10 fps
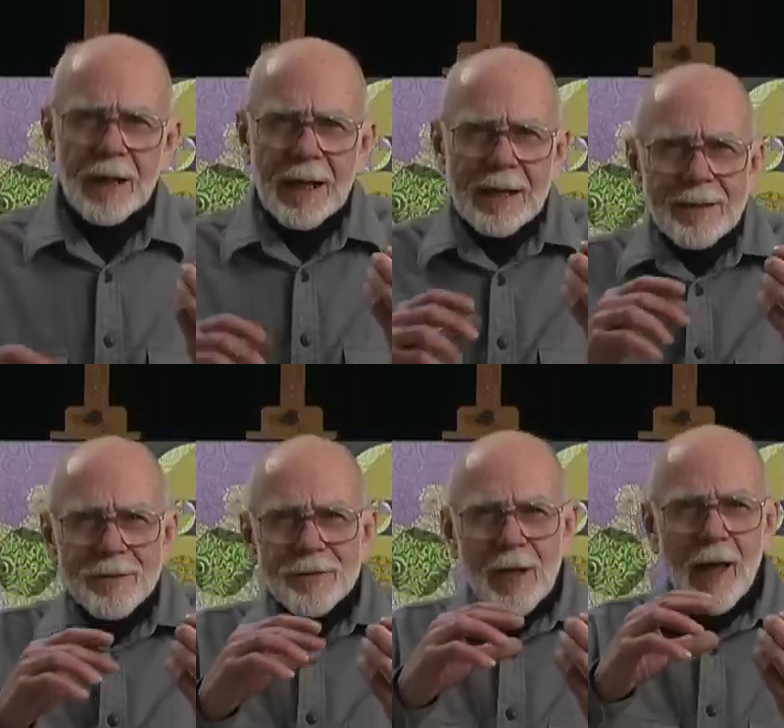
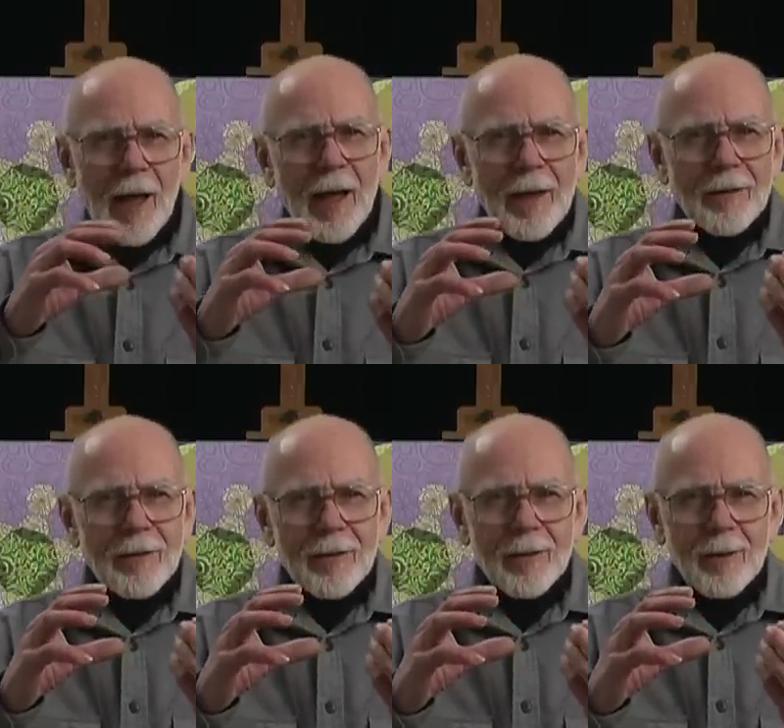inside
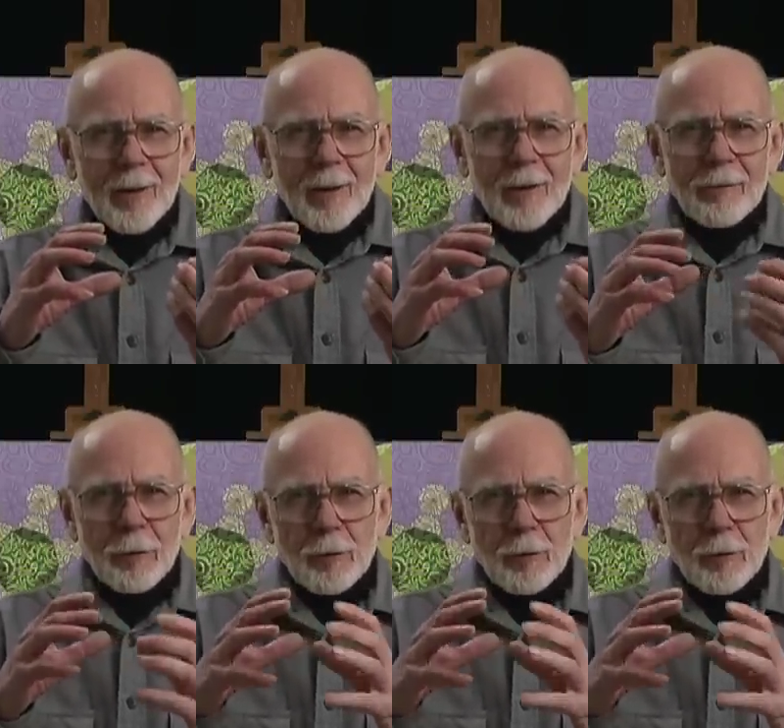the